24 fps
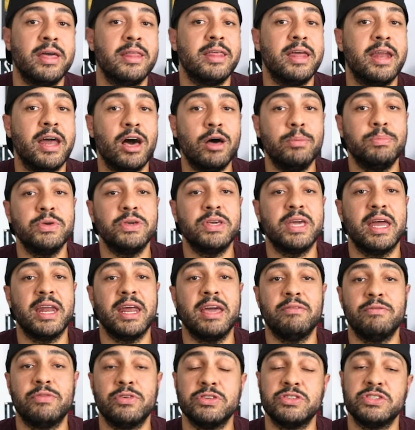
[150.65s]
that help you get
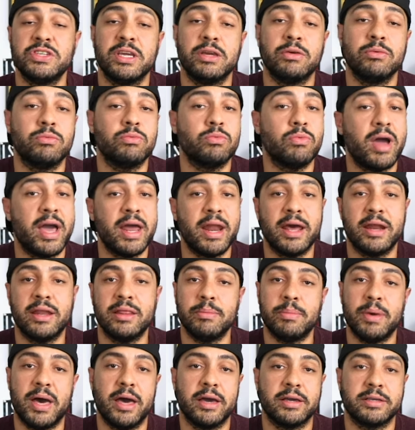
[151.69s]
inferencing right out of
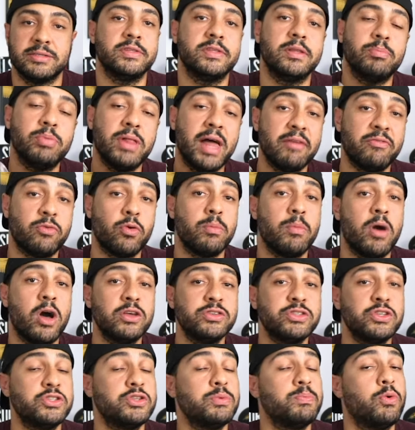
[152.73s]
the box. The platform
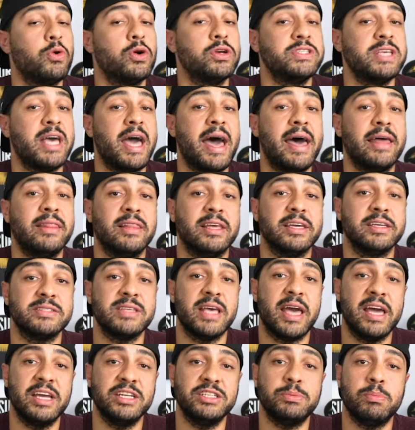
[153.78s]
also supports
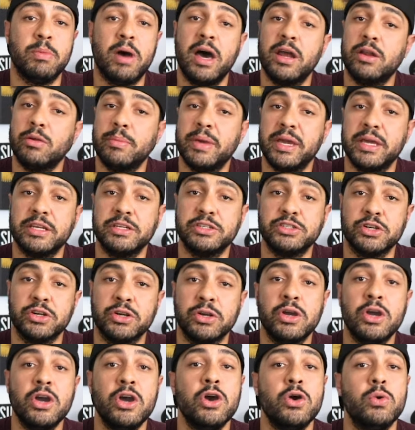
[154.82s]
ADLINK's Edge Model
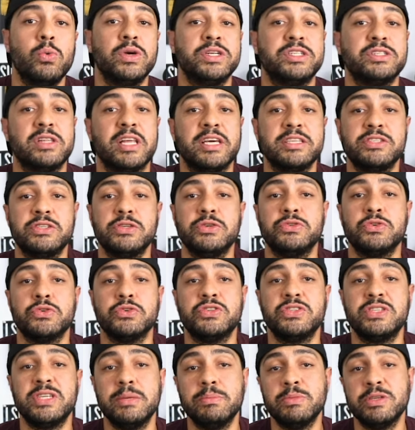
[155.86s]
Manager, which lets
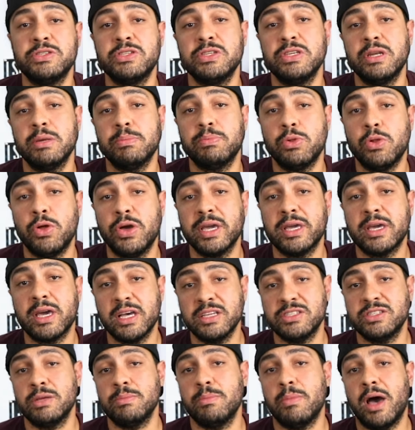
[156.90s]
users seamlessly deploy
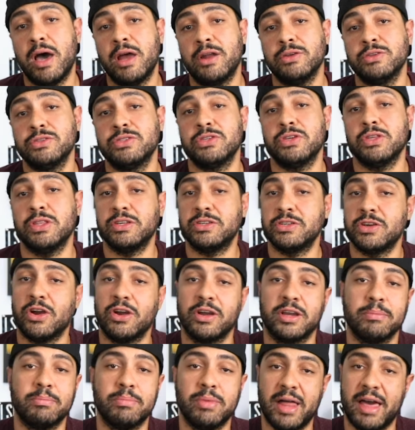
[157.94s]
custom models to the
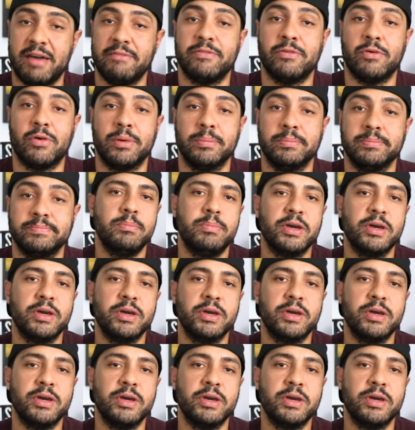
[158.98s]
target platform.